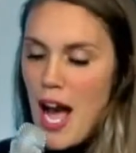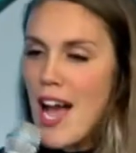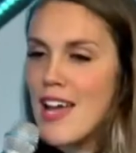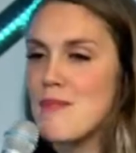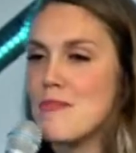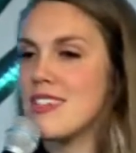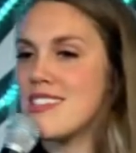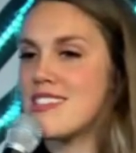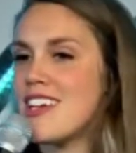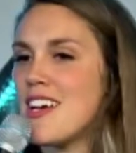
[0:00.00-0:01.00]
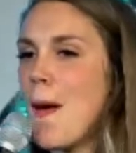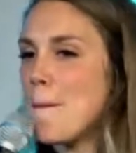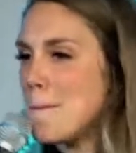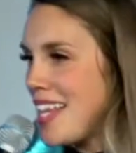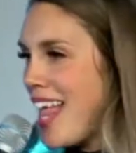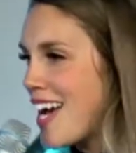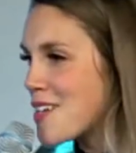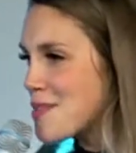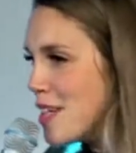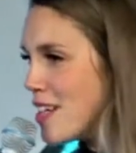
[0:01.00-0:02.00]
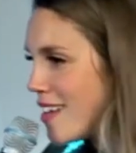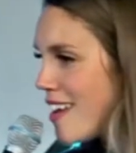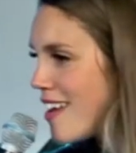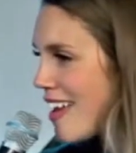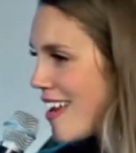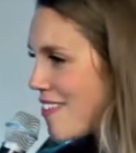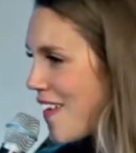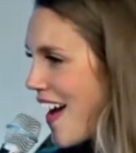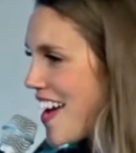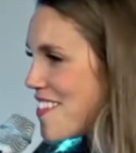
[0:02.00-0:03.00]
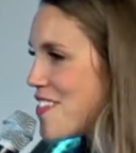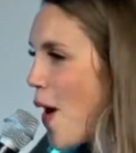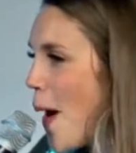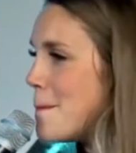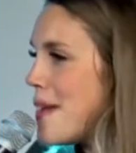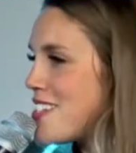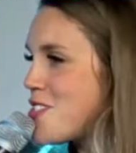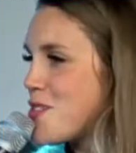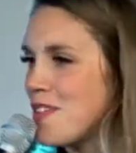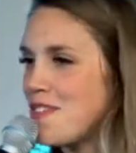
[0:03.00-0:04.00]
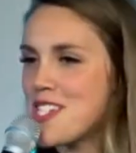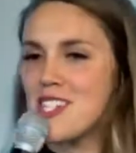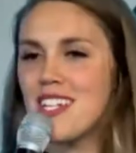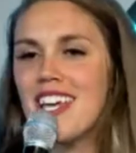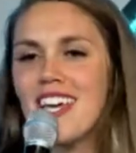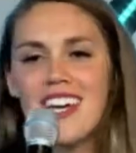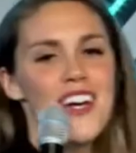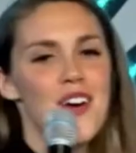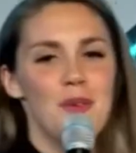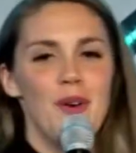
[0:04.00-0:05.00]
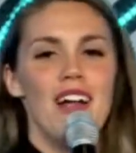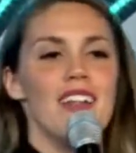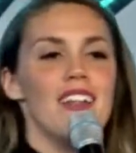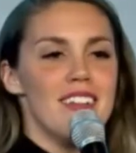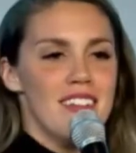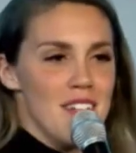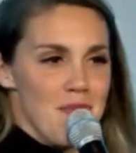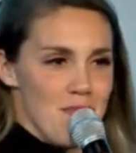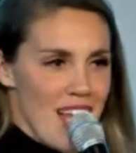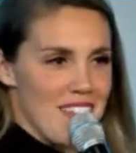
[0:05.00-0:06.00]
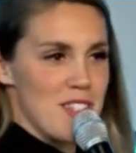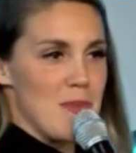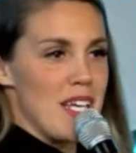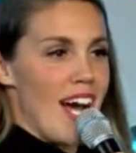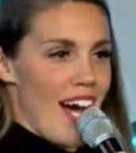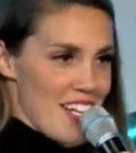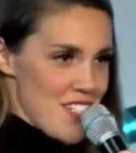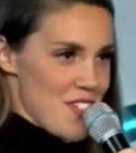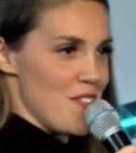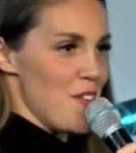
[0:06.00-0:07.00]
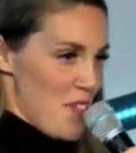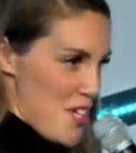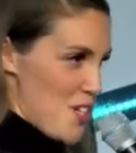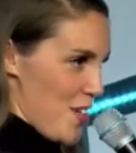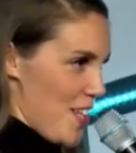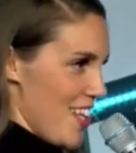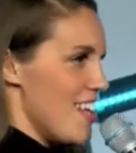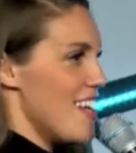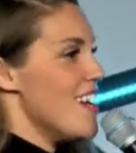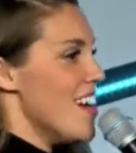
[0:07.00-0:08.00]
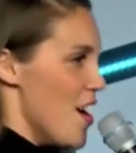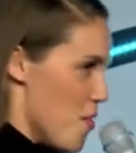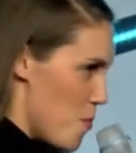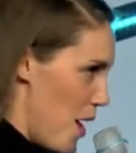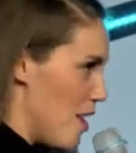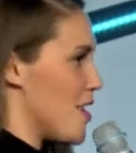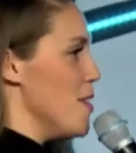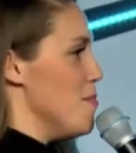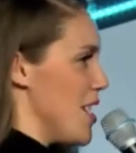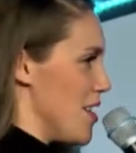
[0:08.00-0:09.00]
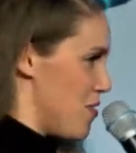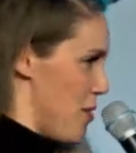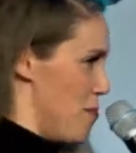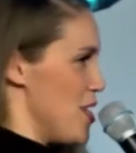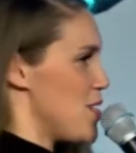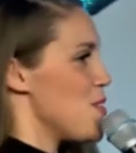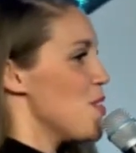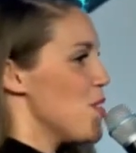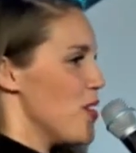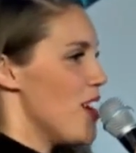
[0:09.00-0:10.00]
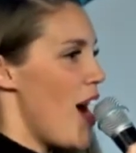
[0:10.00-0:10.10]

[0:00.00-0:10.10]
I am Melissa Blackwood. If I have not met you officially, well, let this be kind of official welcoming from me to you.